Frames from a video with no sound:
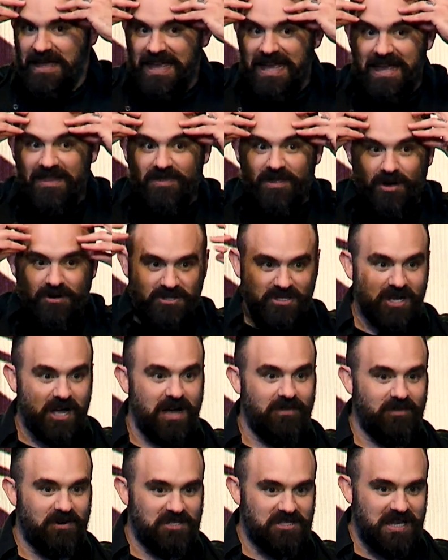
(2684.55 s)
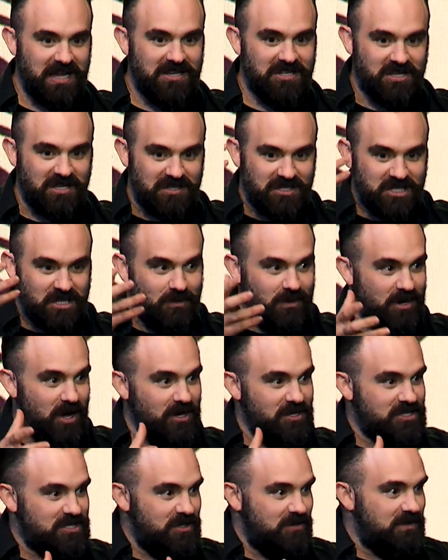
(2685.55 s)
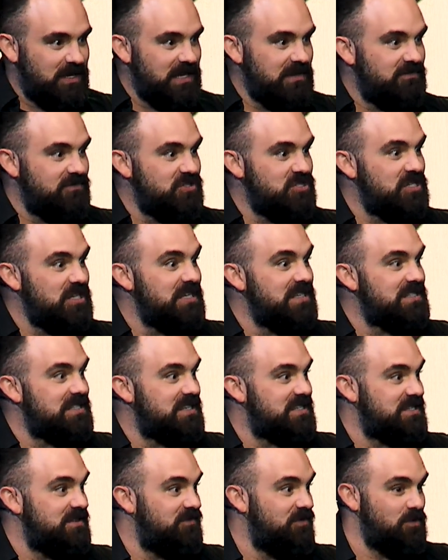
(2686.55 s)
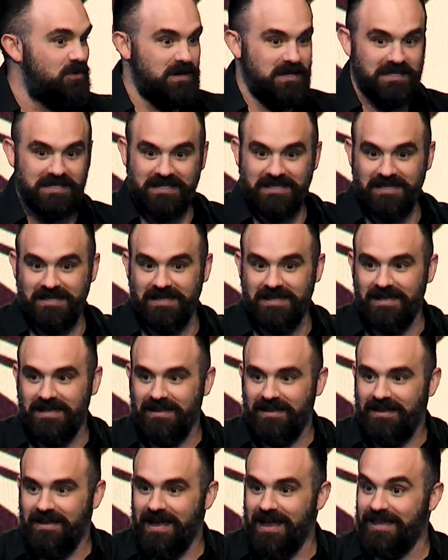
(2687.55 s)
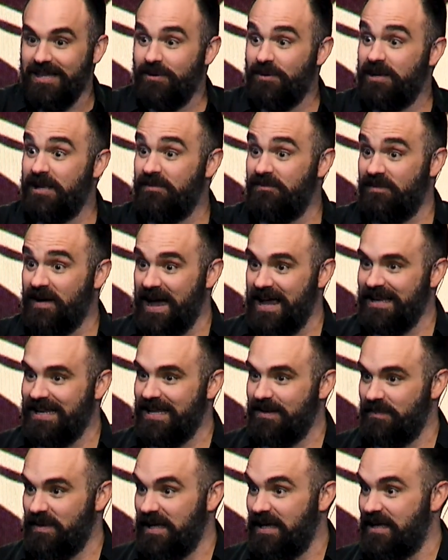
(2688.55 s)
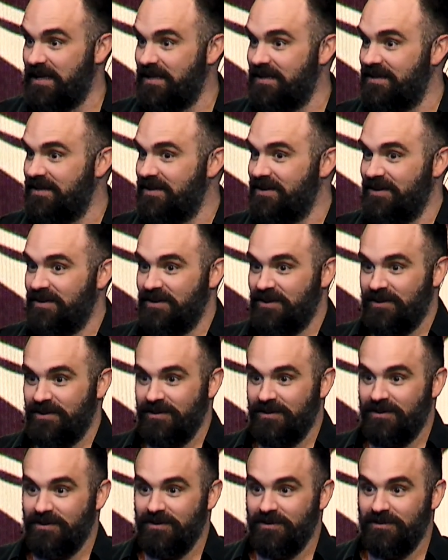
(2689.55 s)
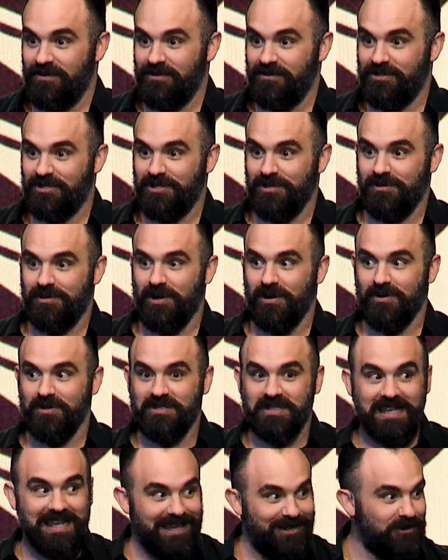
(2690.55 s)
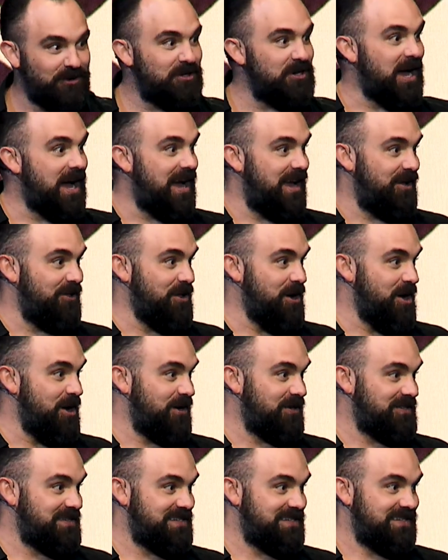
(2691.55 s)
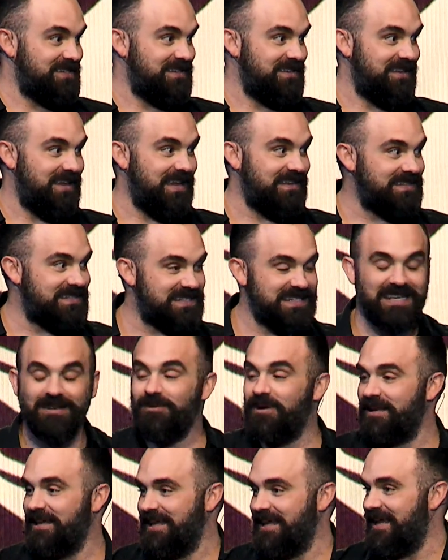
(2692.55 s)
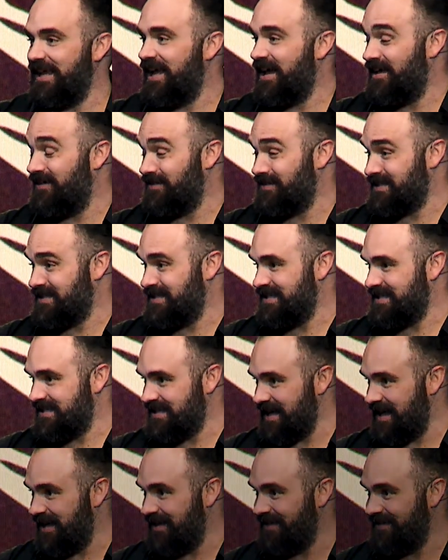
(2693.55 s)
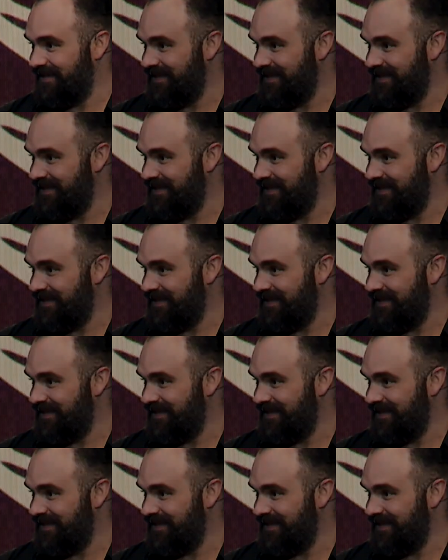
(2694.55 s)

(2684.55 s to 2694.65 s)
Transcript: in those conversations, you would also give Jesus a voice, and you would invite him in to those inner dialogues and see what he has to say.